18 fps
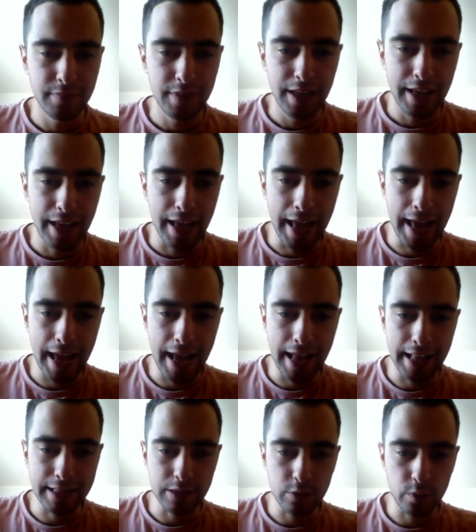
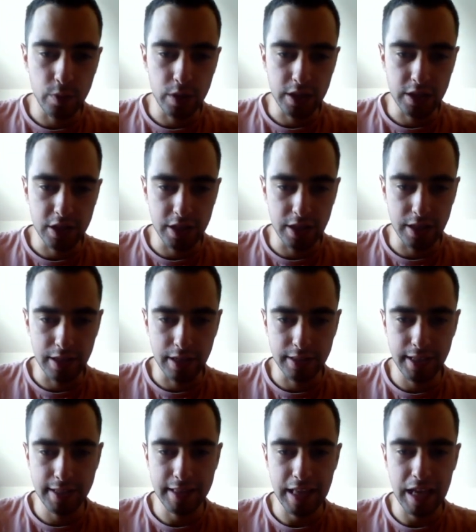and which
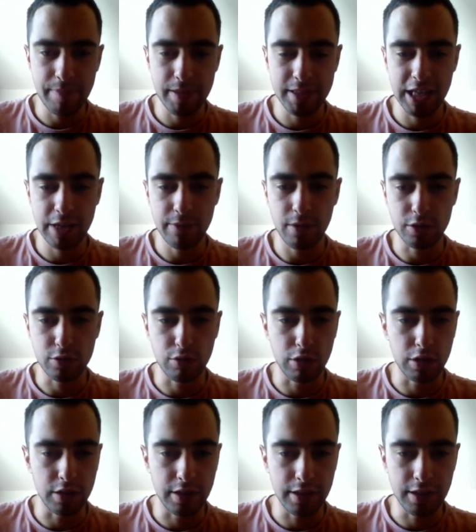d type is equal
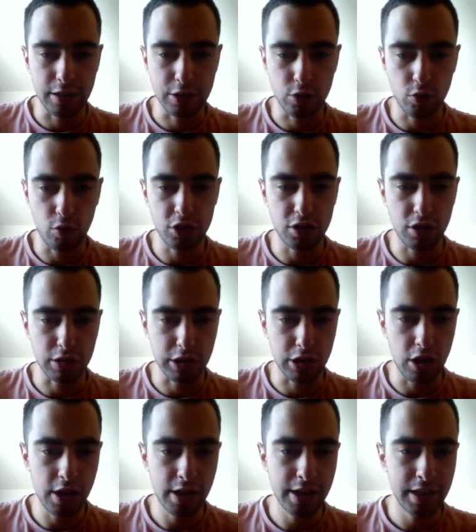to
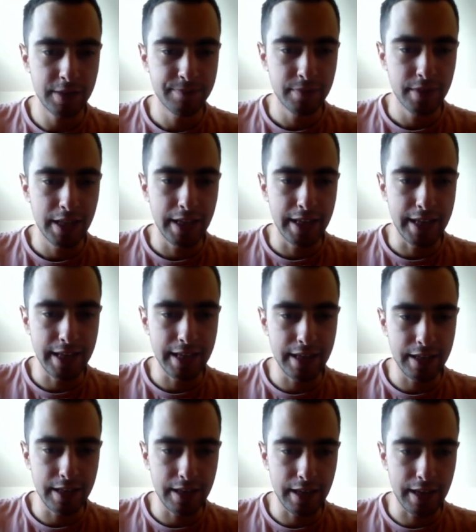torch.long,
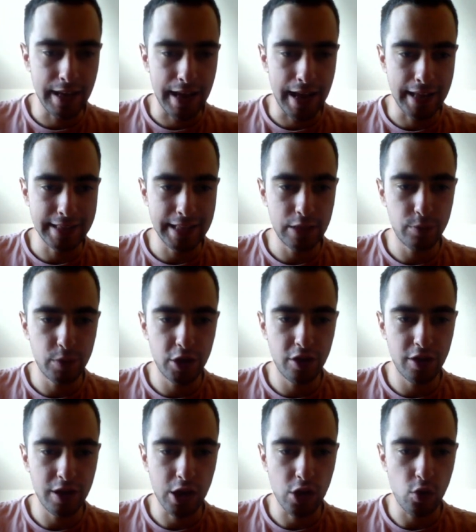and then we're
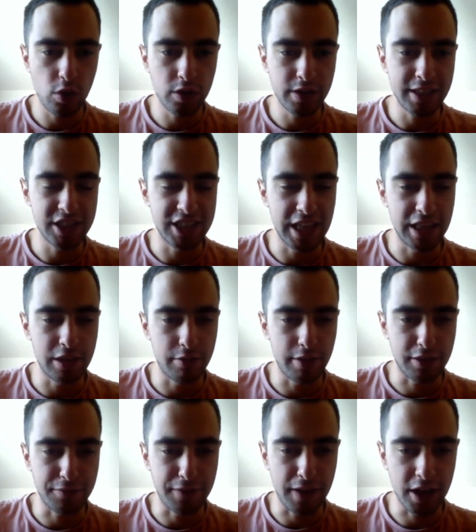gonna call this
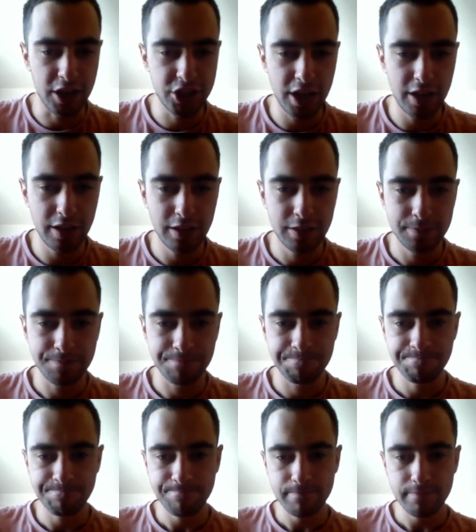generate function
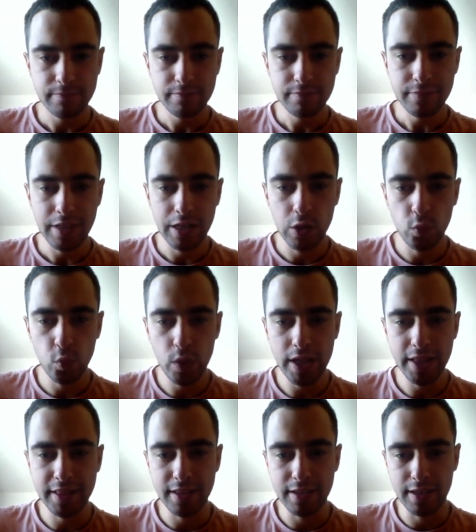
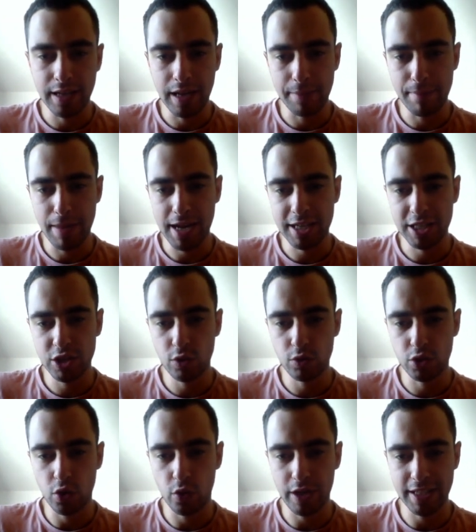with max new
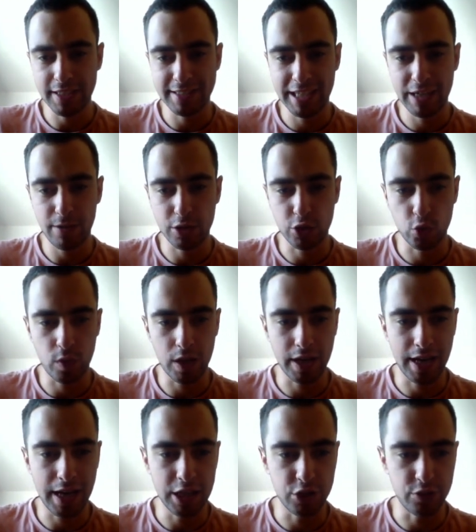tokens equal to
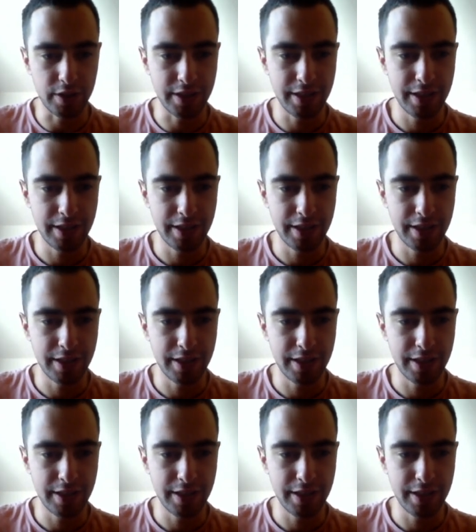100.